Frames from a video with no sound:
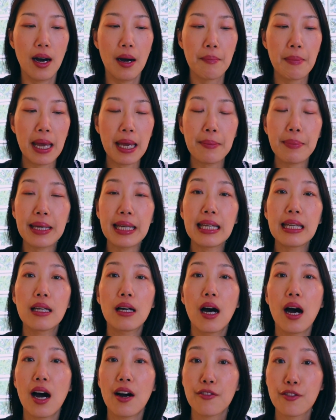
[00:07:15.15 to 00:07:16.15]
Maybe
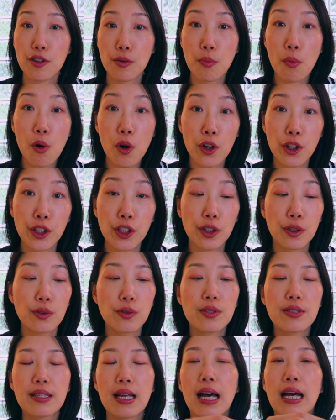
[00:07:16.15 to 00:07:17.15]
after more
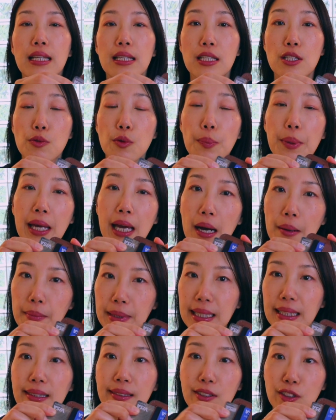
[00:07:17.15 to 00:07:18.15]
use this will become
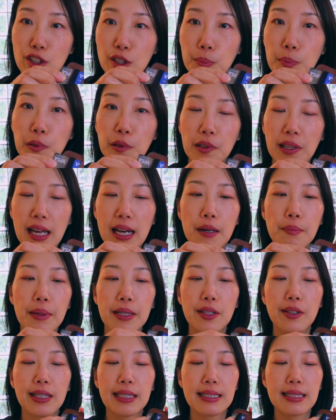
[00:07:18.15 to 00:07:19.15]
easier to pull out,
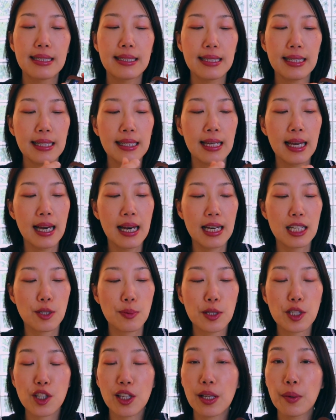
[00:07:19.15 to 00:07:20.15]
but you can see,
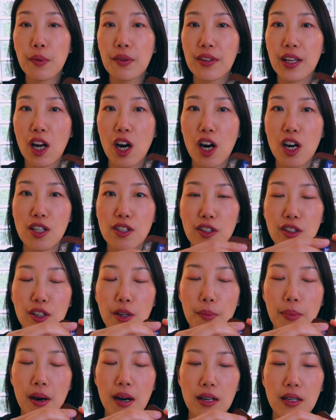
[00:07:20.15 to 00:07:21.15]
especially with the cards on
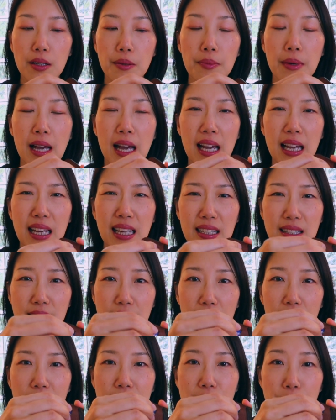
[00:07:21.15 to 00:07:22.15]
the bottom,
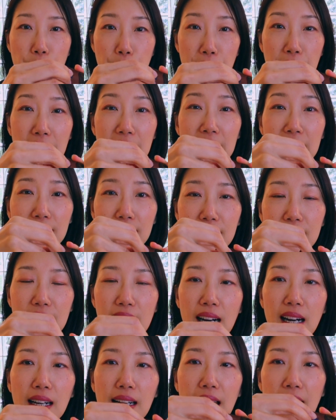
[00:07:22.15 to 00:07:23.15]
it's pretty
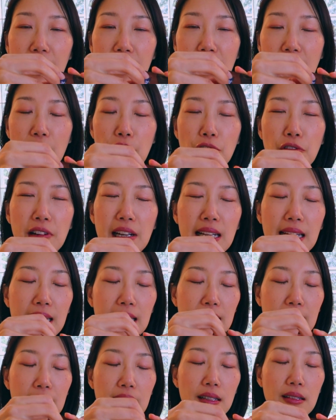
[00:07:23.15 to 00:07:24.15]
snug, and I
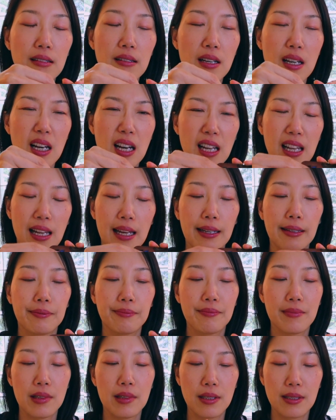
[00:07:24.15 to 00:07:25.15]
really need to like
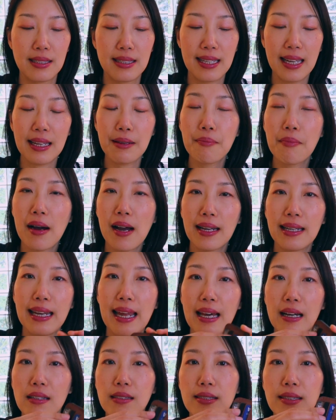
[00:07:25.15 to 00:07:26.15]
dig my
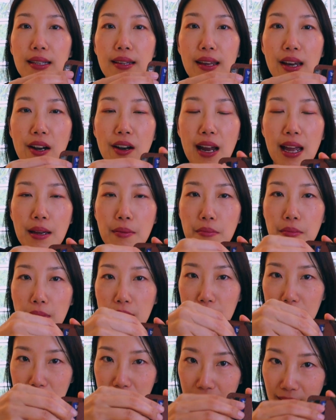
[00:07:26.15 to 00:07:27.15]
nails in there and
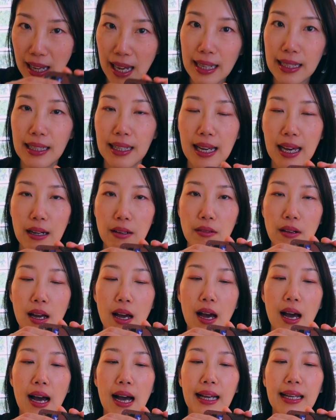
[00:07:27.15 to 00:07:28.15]
slide it out.
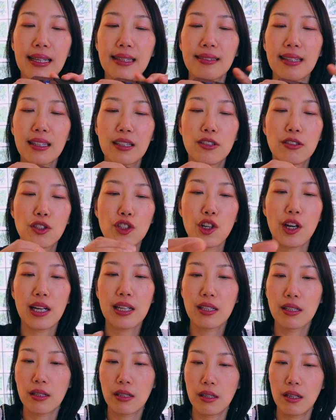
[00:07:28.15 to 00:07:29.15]
I guess I could try
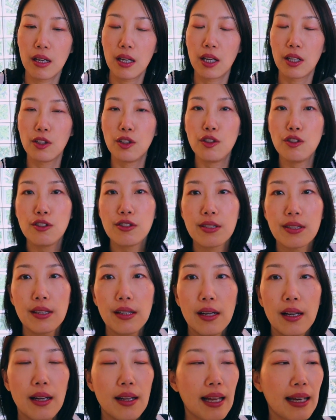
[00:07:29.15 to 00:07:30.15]
to use
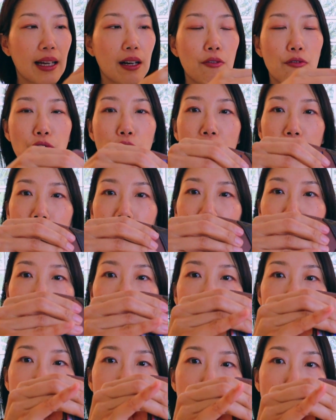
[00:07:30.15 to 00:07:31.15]
like a rubbing
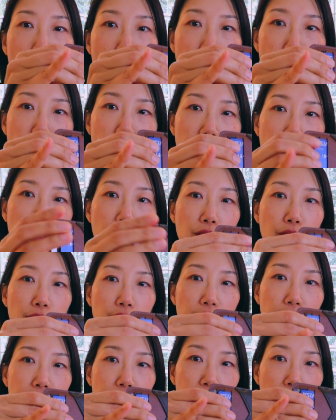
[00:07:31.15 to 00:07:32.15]
motion to
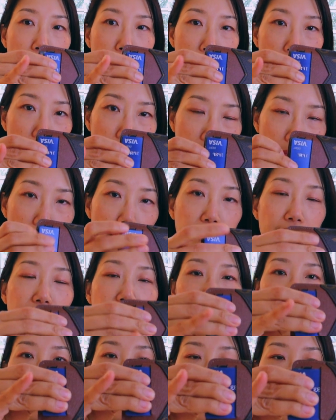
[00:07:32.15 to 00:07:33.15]

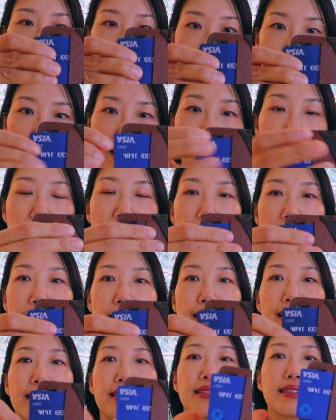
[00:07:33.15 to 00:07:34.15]
slide it out,
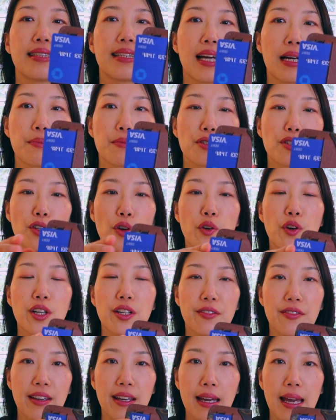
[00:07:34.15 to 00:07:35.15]
and you can see I'm sort
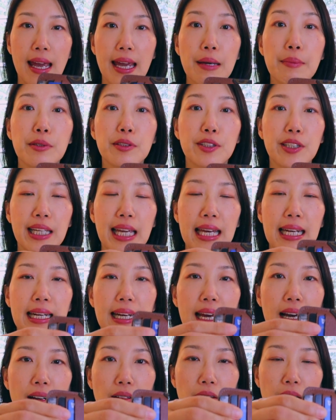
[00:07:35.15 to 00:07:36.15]
of able to get
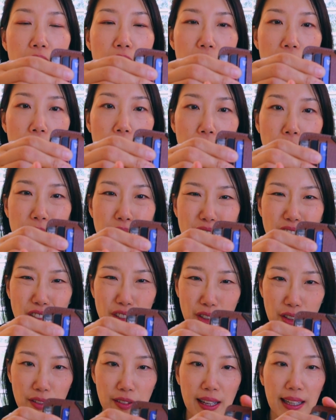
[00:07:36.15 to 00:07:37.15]
it out. I'm
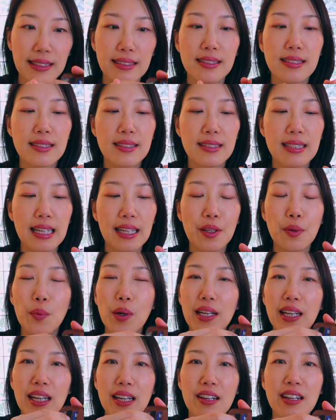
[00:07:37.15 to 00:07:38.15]
sort of like the second
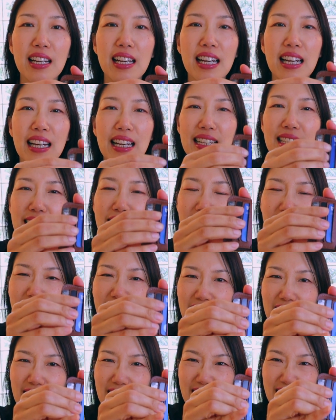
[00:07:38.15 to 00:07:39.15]
one here is a
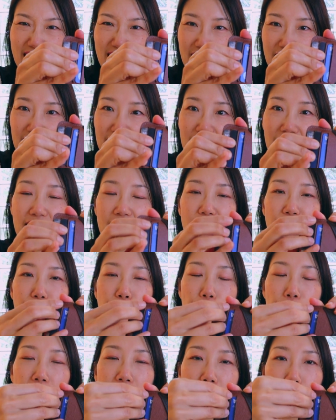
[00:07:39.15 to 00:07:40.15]
little tight
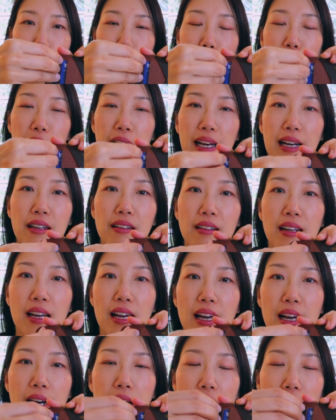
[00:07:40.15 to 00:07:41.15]
for me to pull out.
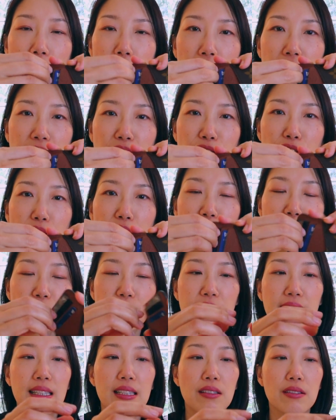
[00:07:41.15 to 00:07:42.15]
I sort of
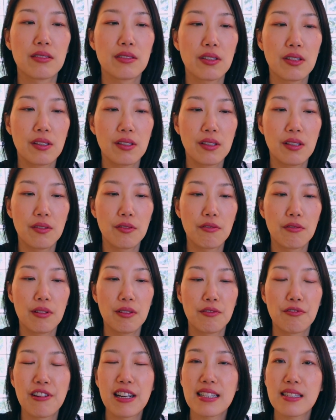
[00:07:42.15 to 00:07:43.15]
just need to sort of
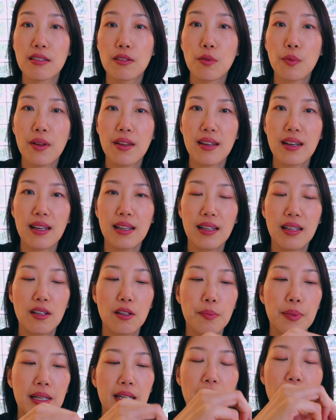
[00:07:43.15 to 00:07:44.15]
wrestle with it a
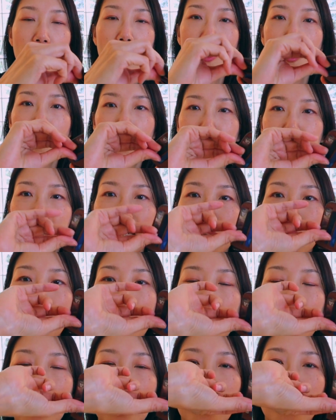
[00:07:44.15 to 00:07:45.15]
little bit, or dig
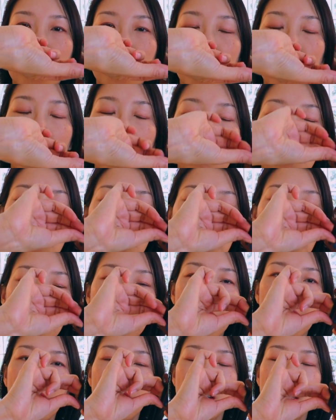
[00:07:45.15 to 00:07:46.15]
my nails in or my
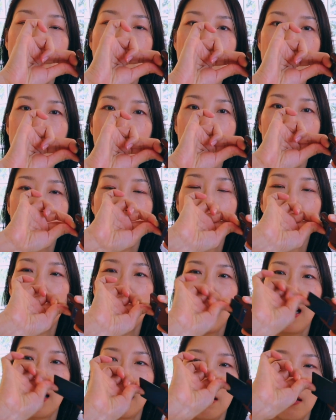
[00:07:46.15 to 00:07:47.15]
fingertips in there
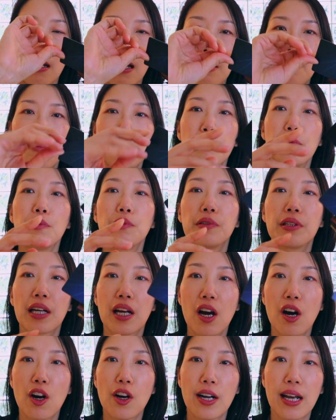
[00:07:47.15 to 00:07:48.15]
and pull the
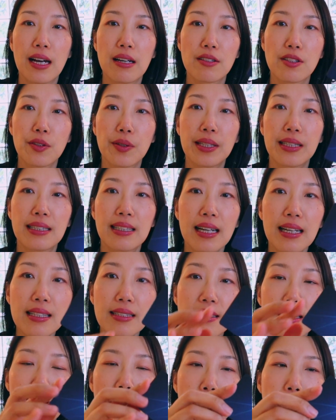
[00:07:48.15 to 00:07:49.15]
card out. So it
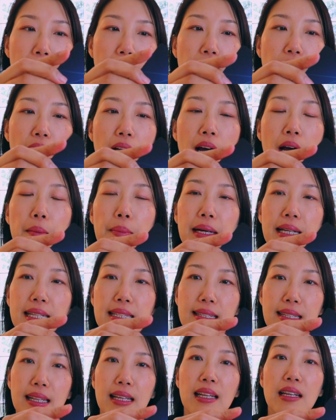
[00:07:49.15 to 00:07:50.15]
does come out, but
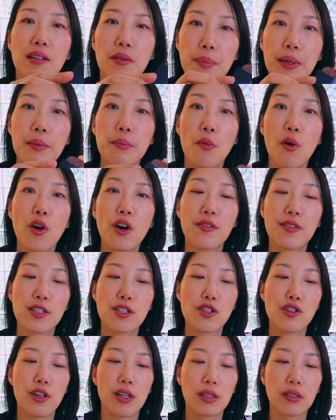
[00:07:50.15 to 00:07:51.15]
it's a little bit more of a
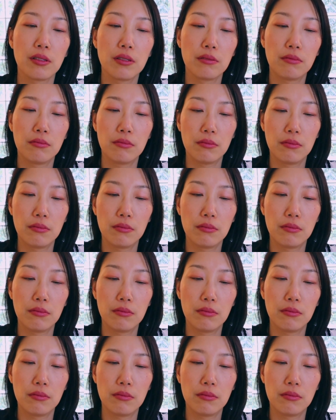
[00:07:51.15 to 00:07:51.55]
struggle.